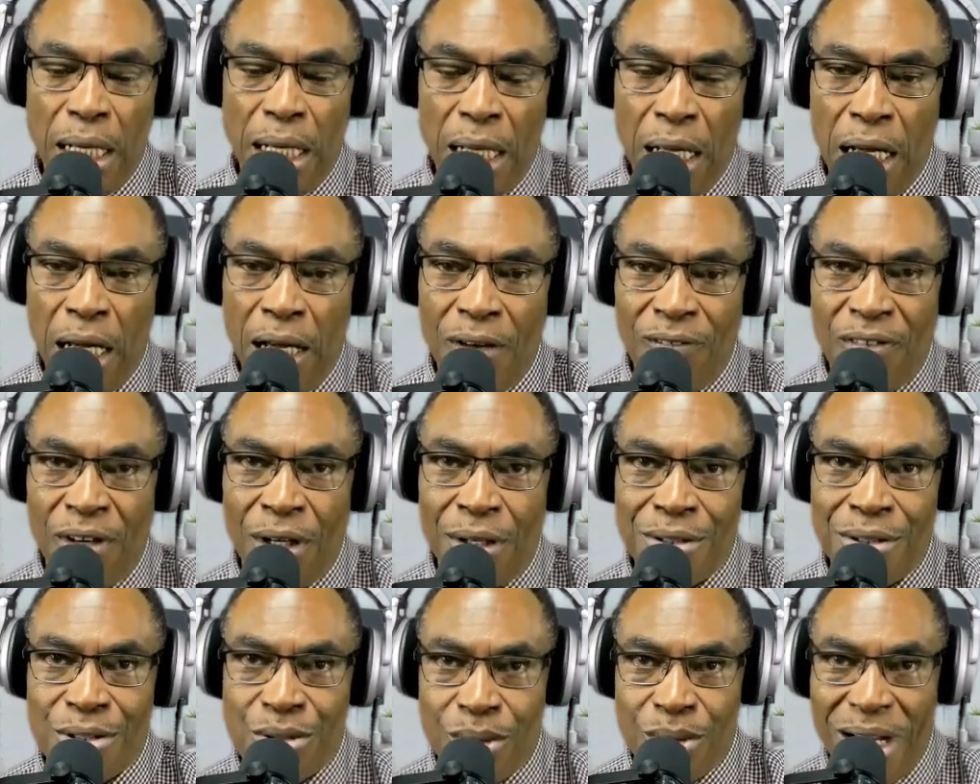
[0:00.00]
of
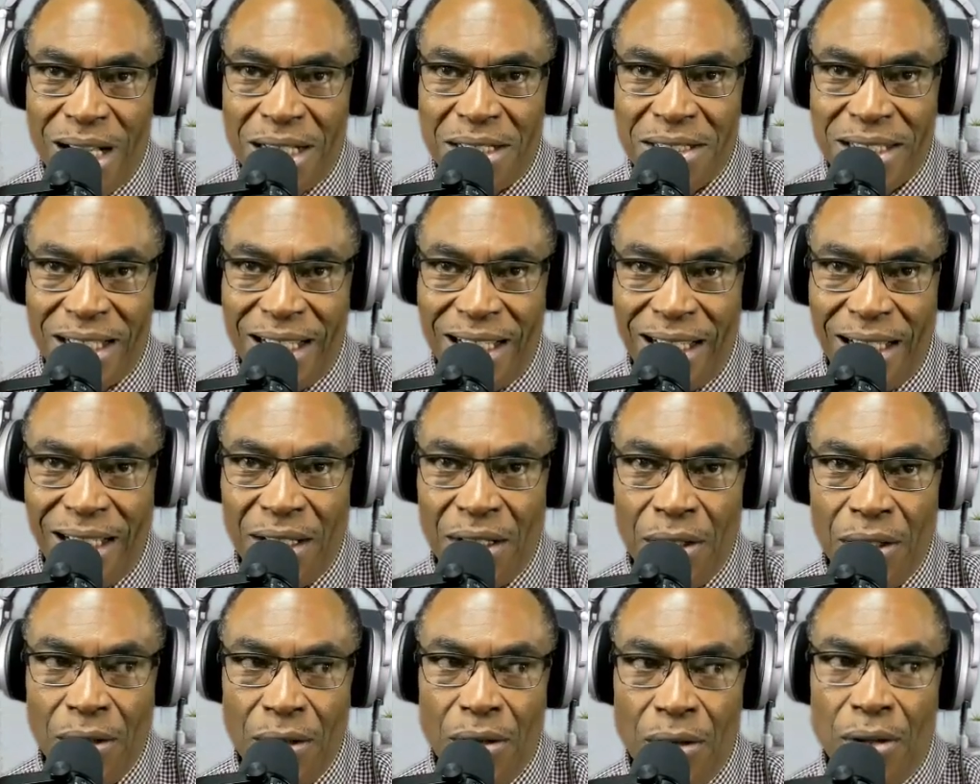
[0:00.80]

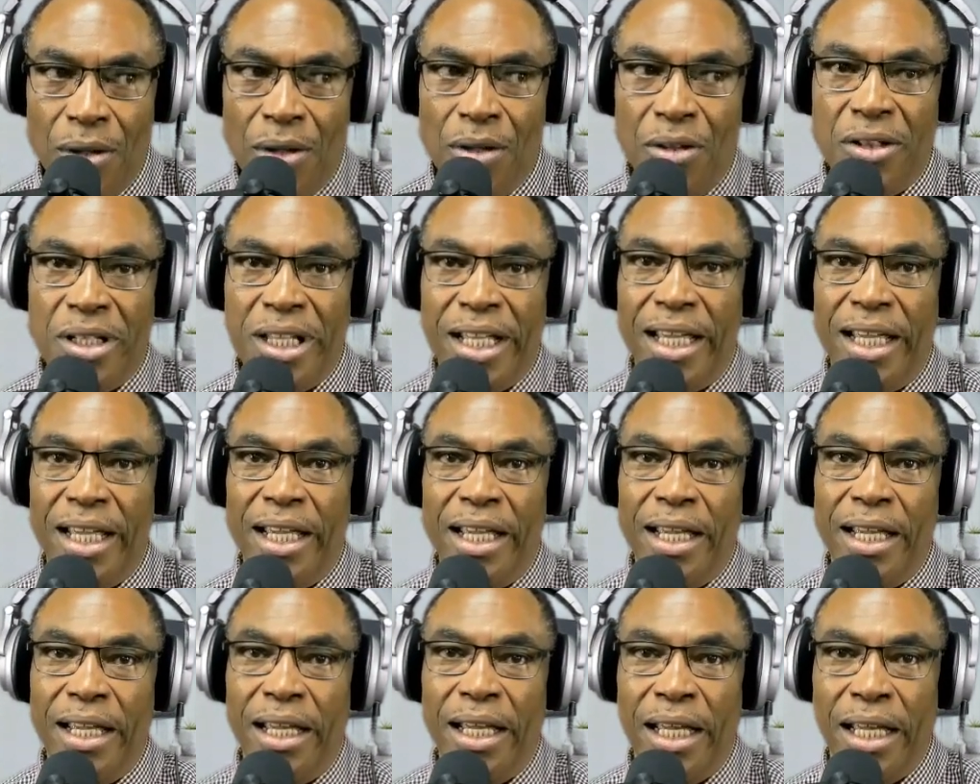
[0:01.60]
addressing
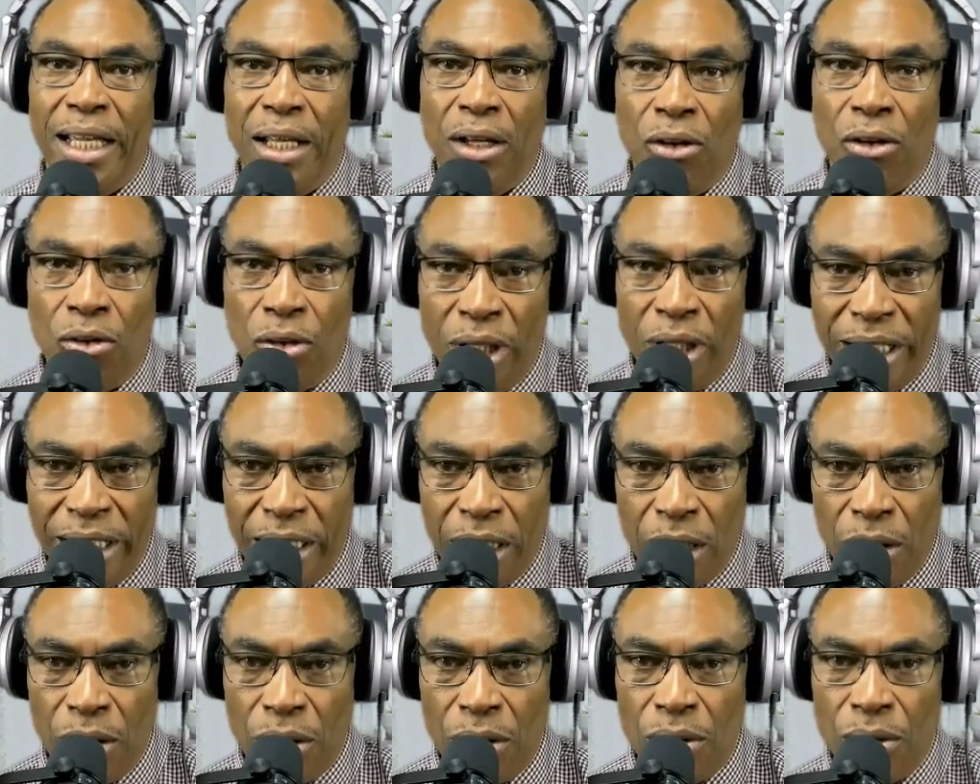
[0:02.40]
the
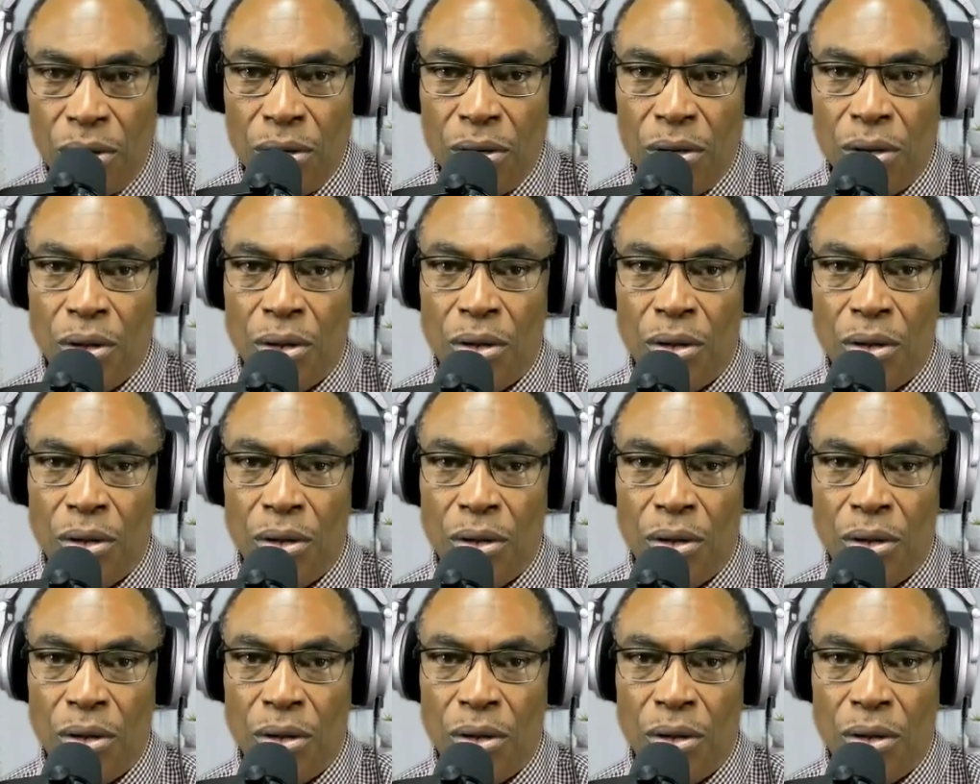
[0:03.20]
illegal